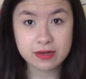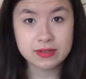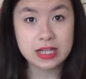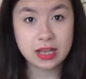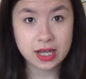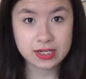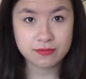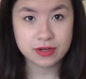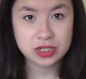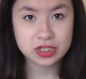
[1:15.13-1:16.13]
There is a light
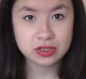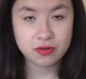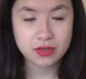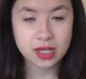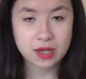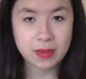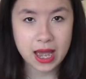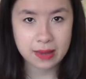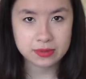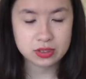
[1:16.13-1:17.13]
version on the
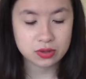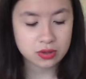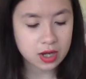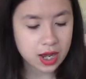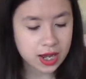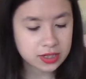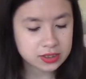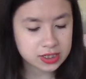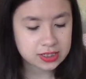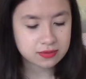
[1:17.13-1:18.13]
App Store,
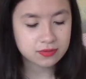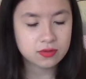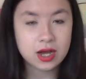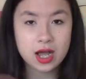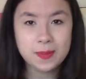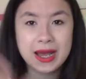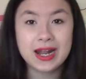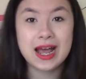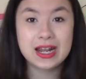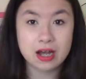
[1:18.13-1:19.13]
and it's for
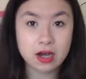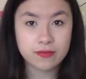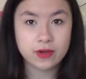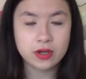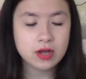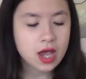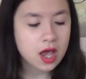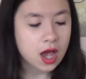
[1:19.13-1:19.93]
iPad and iPhone.